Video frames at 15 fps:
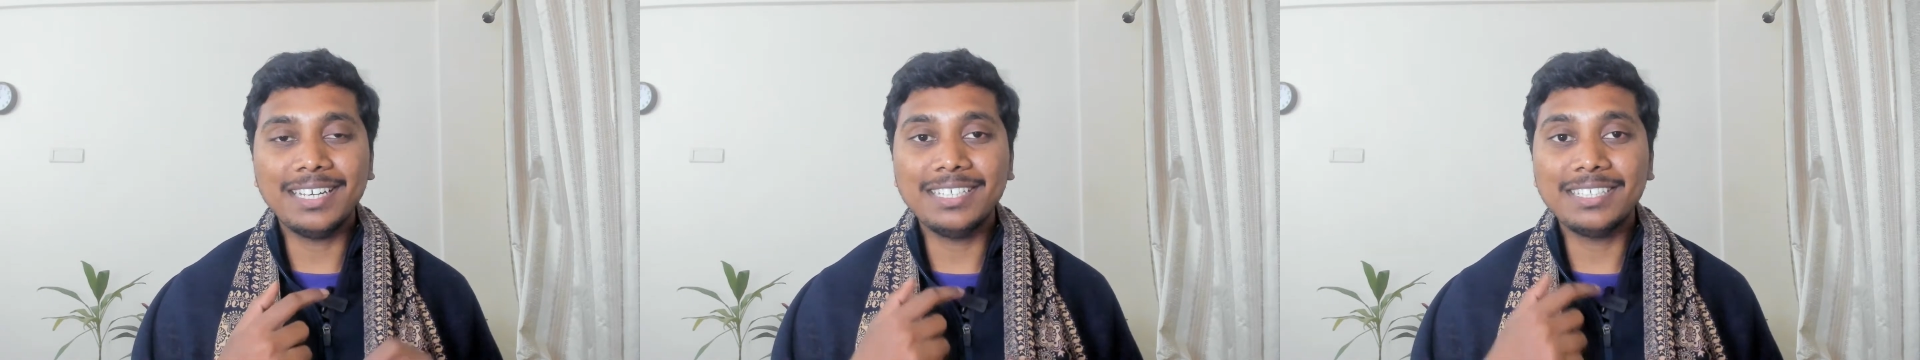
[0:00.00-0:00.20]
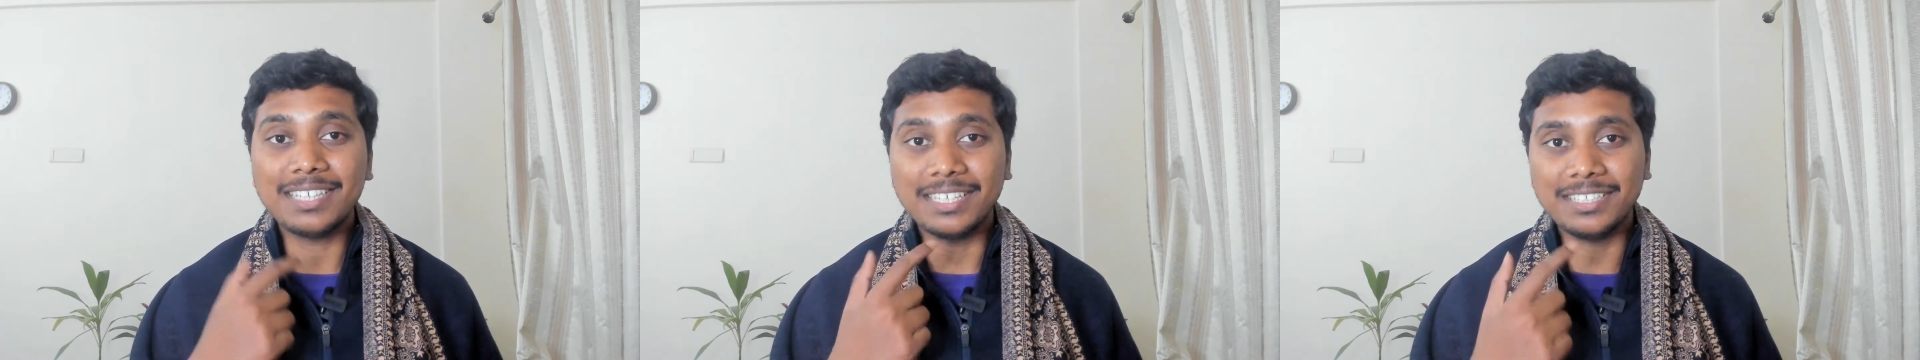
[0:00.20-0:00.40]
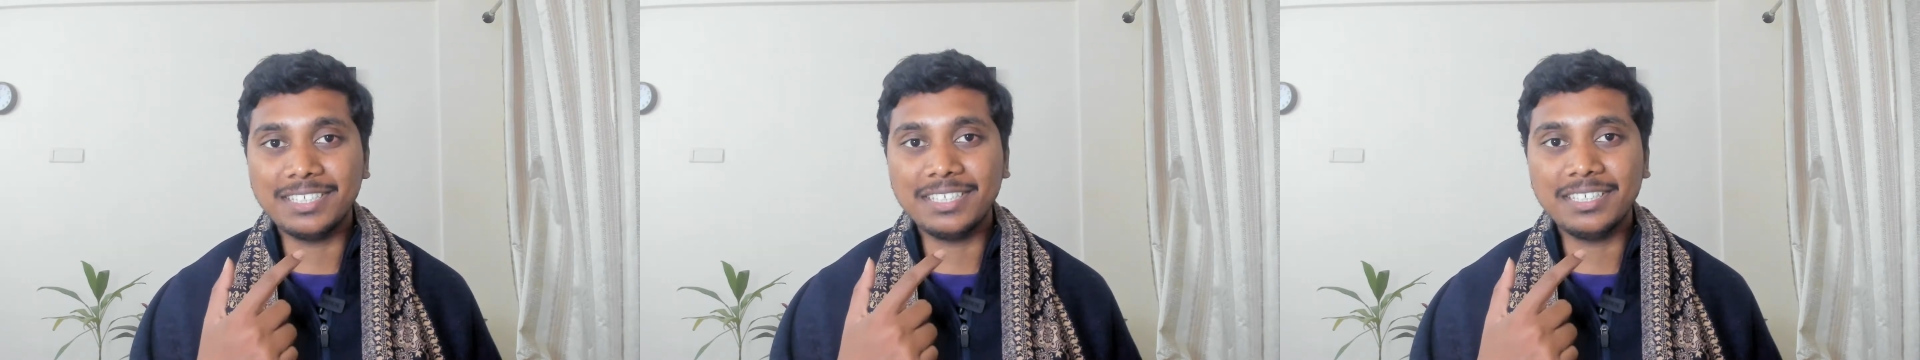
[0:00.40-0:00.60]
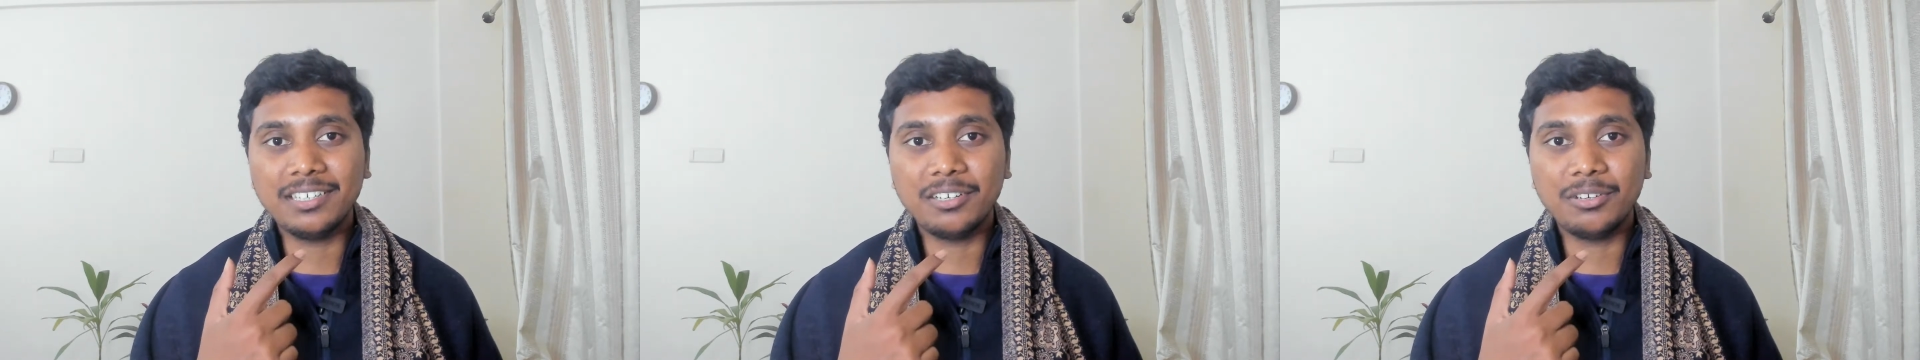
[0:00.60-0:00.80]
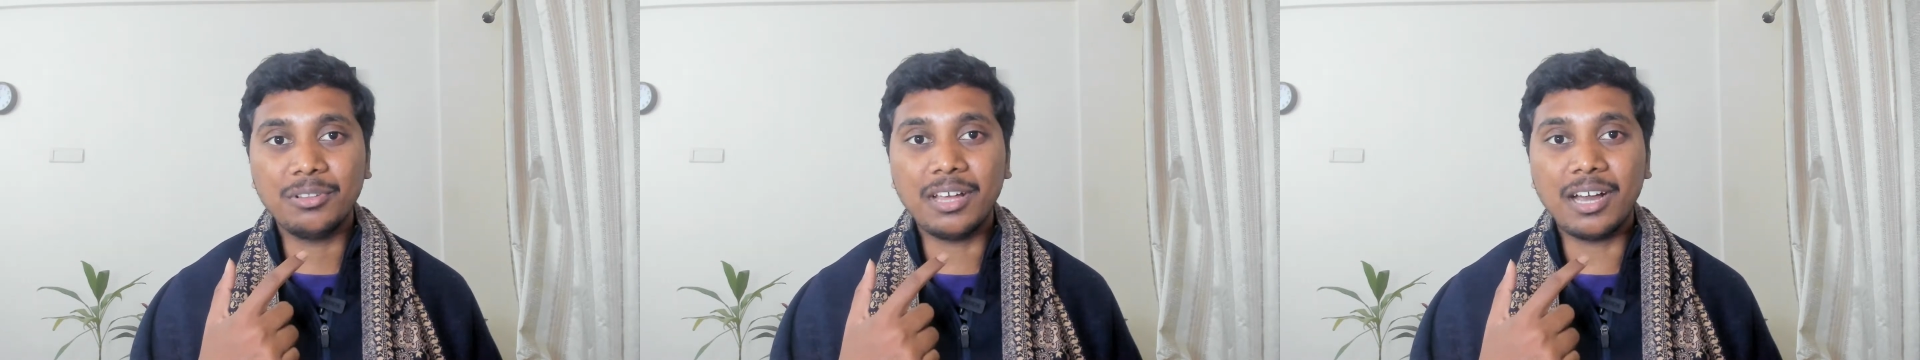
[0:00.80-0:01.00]
is
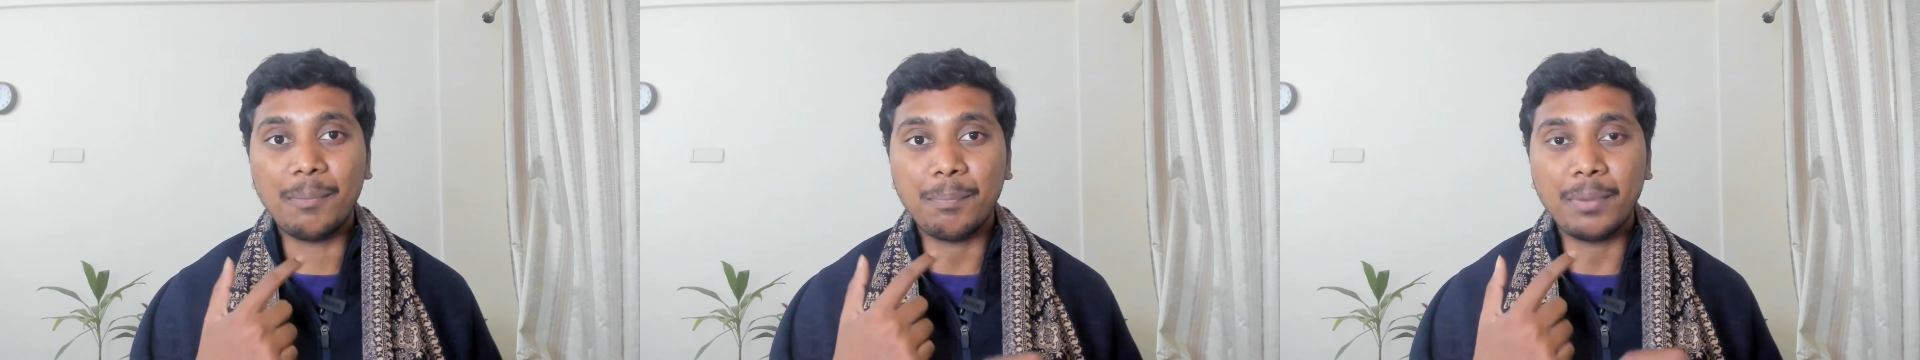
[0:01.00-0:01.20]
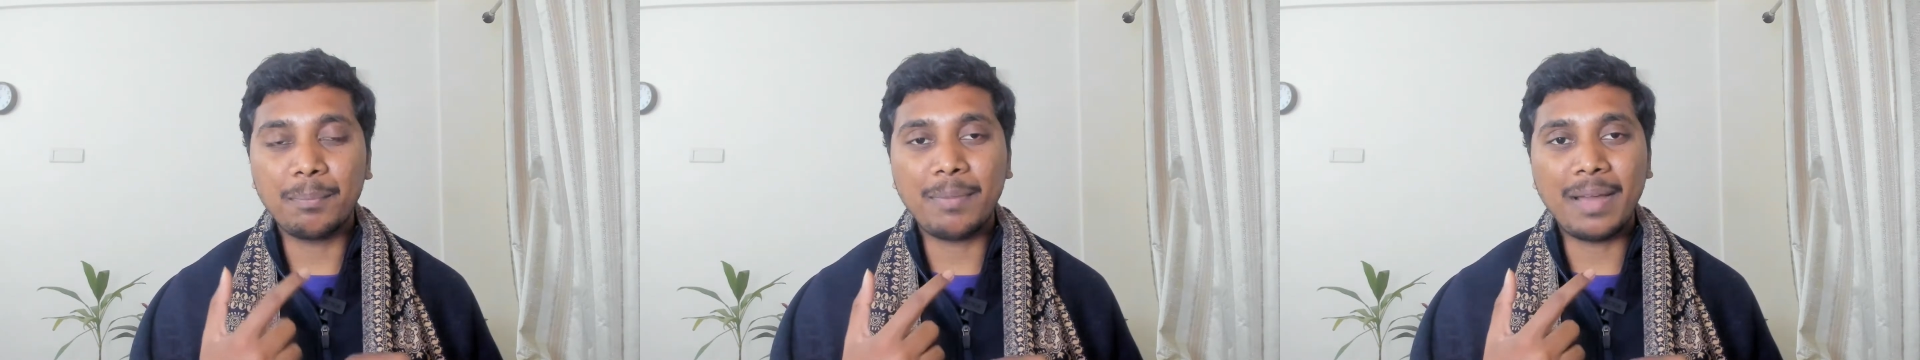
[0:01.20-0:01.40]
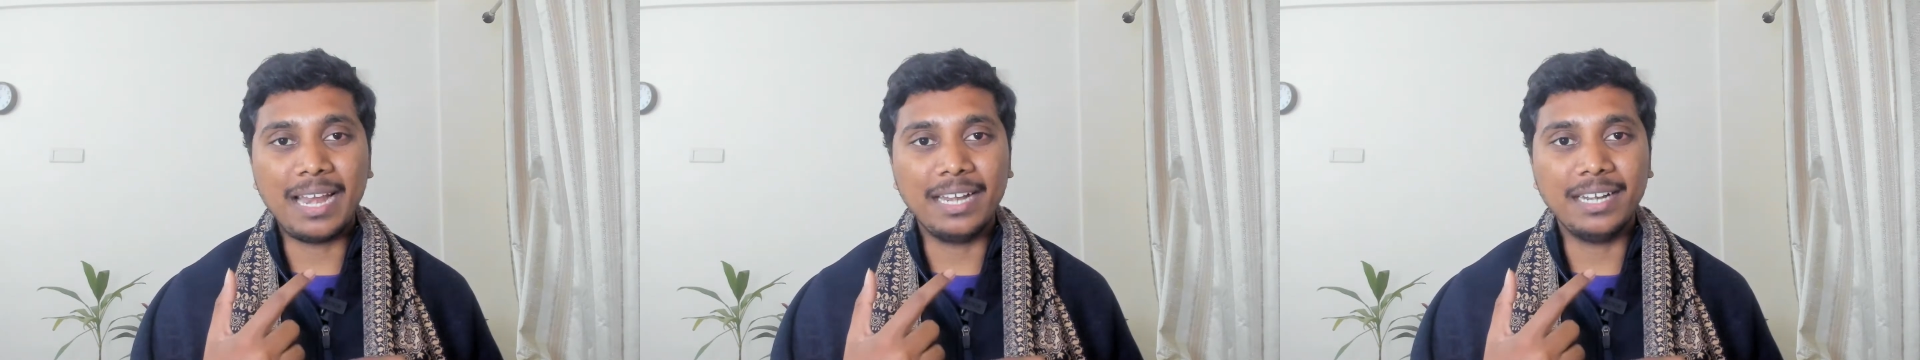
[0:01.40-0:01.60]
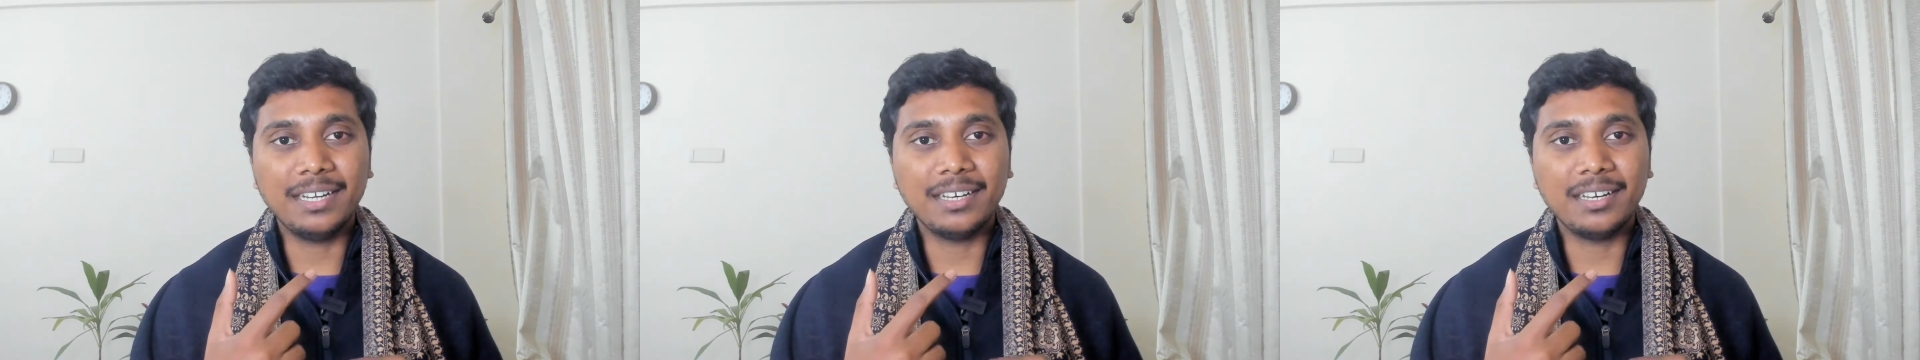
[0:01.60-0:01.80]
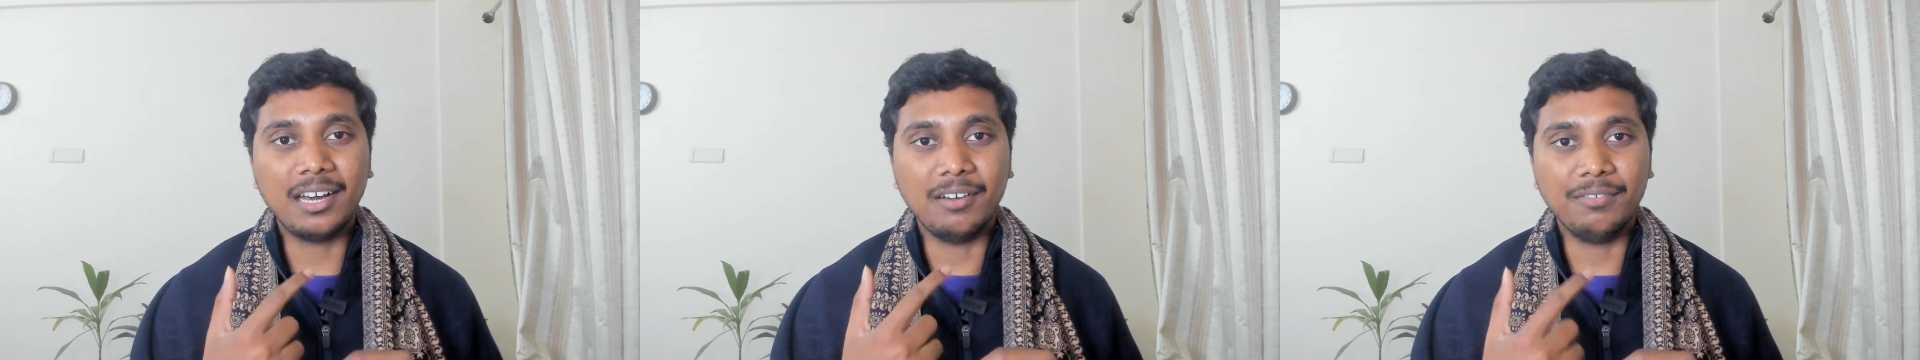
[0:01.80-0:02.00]
touching to the upper palate
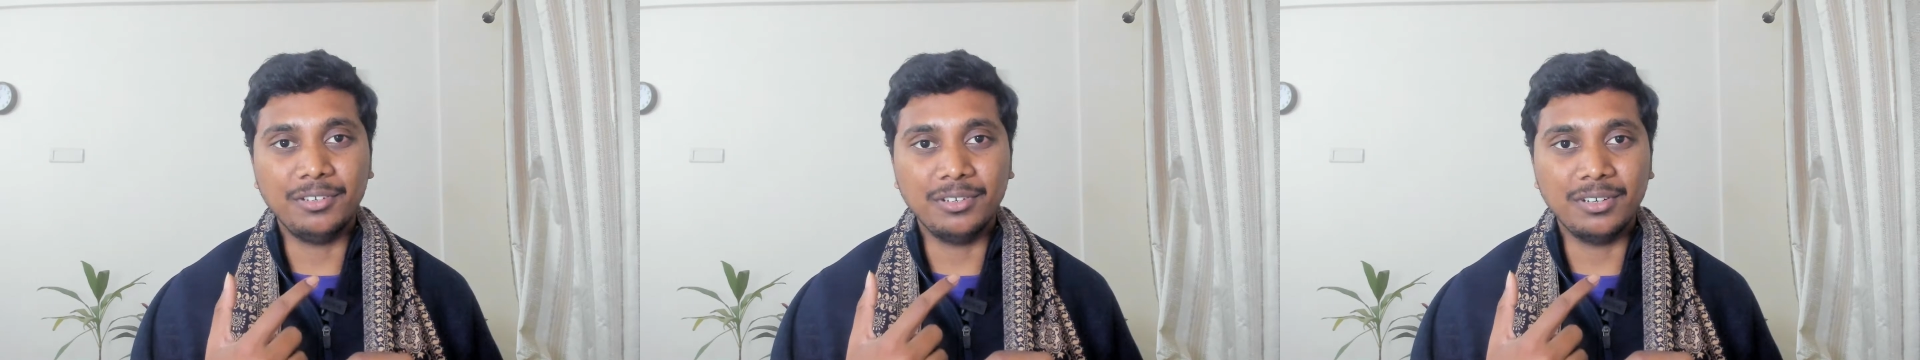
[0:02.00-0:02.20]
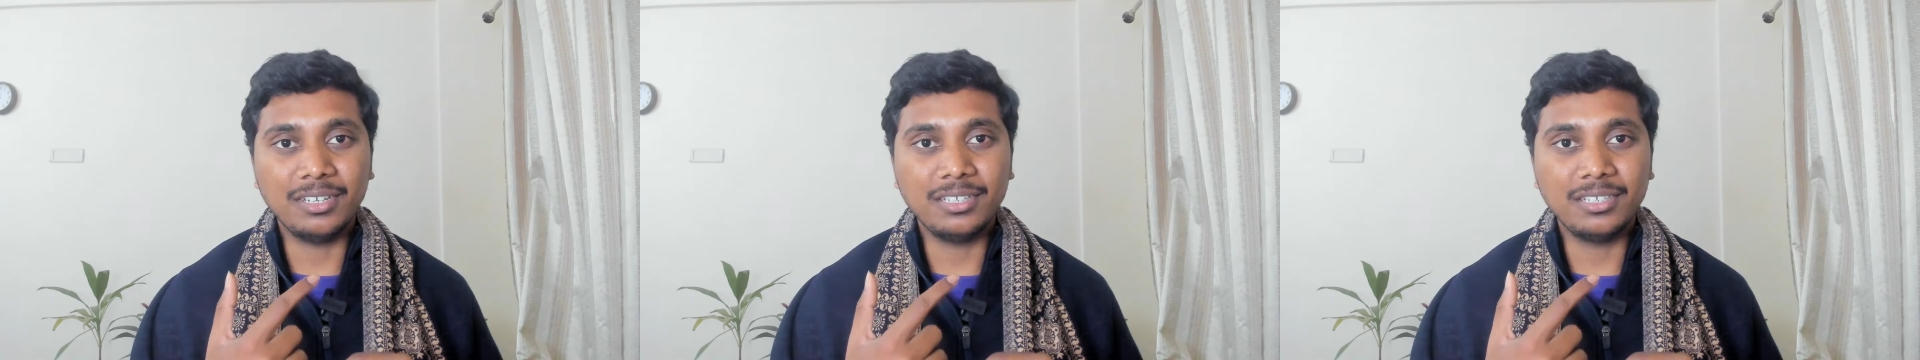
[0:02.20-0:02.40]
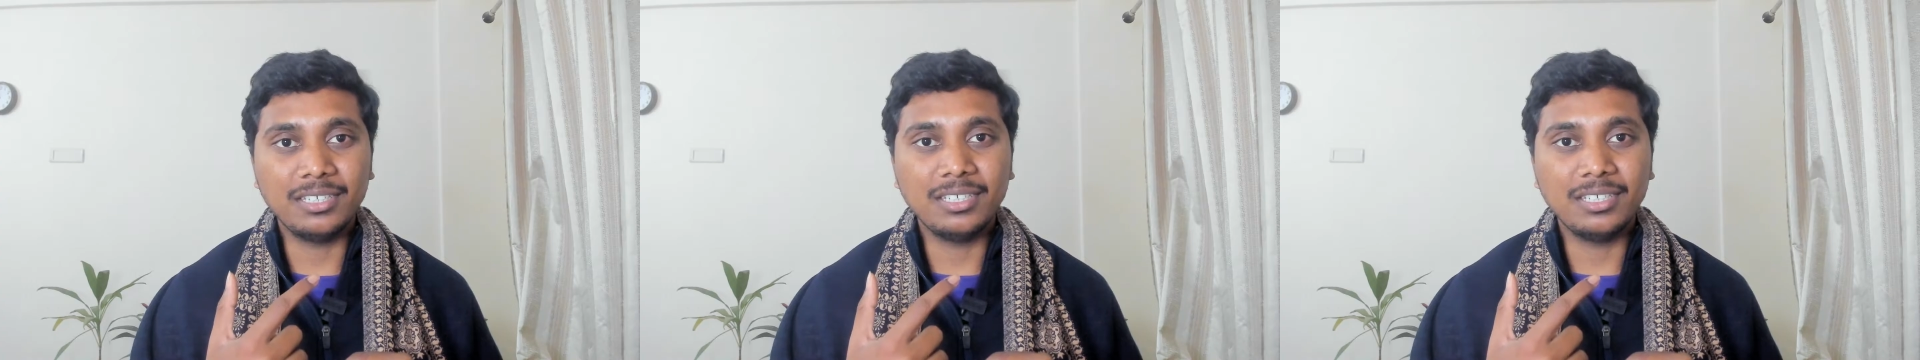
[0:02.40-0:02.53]
of your